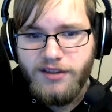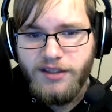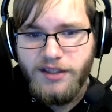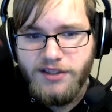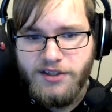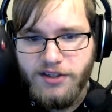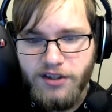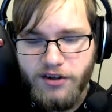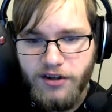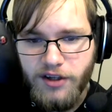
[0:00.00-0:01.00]
this is
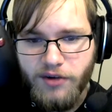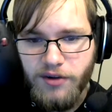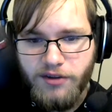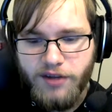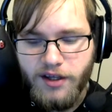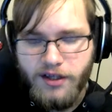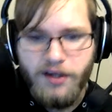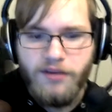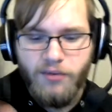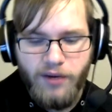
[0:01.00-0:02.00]
literally the only thing.
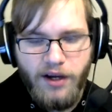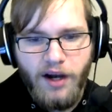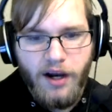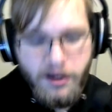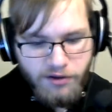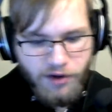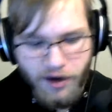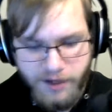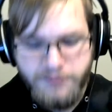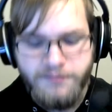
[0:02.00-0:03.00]
Like, the way I
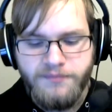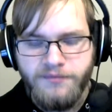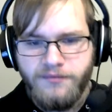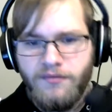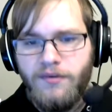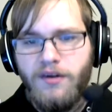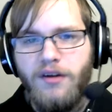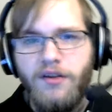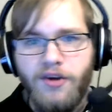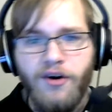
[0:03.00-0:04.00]
thought
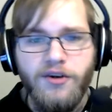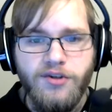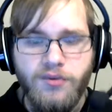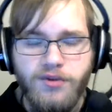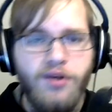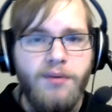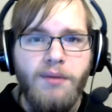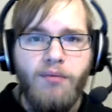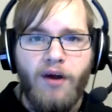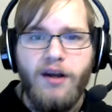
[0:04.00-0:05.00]
the console was going to be
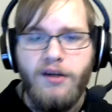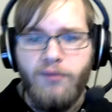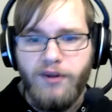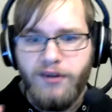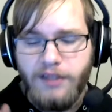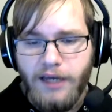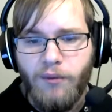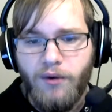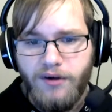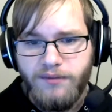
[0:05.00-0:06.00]
branded with day
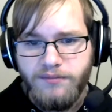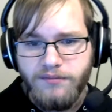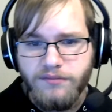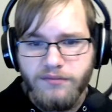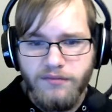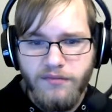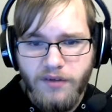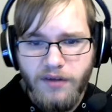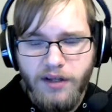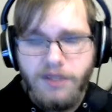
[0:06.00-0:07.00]
one.
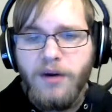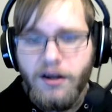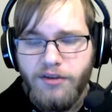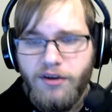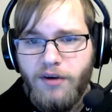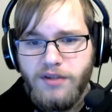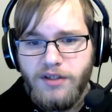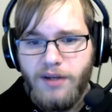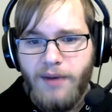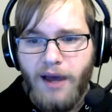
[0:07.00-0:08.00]
That's what I thought was
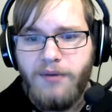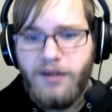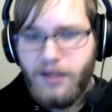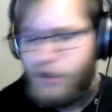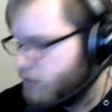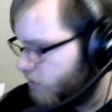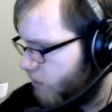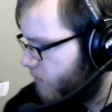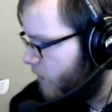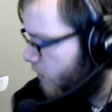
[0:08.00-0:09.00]
going to happen. Like, it was going
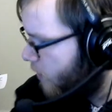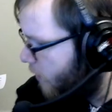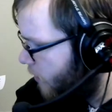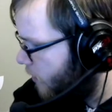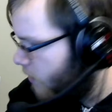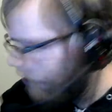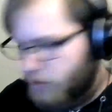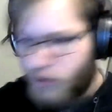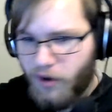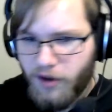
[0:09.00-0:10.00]
to be,
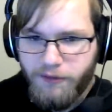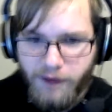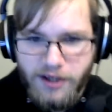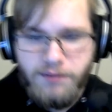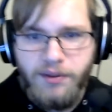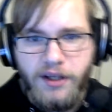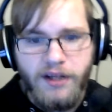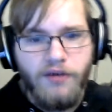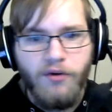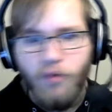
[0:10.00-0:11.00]
on the
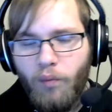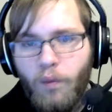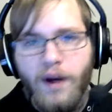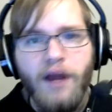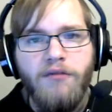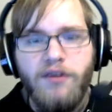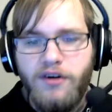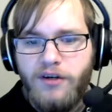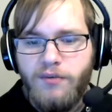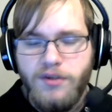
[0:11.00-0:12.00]
faceplate or
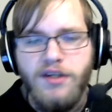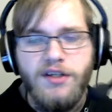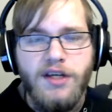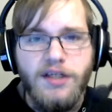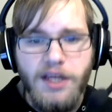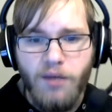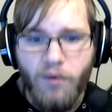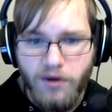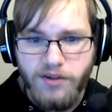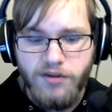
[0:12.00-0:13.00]
whatever, and it was going to say day
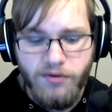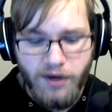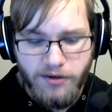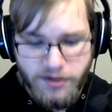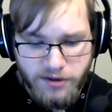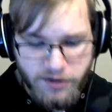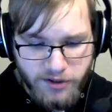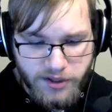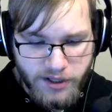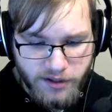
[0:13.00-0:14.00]
one
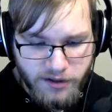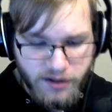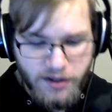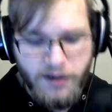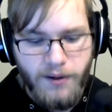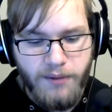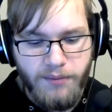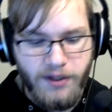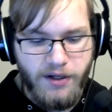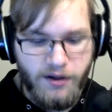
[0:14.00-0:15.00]
2013.
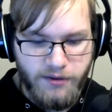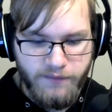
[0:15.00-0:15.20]
But no.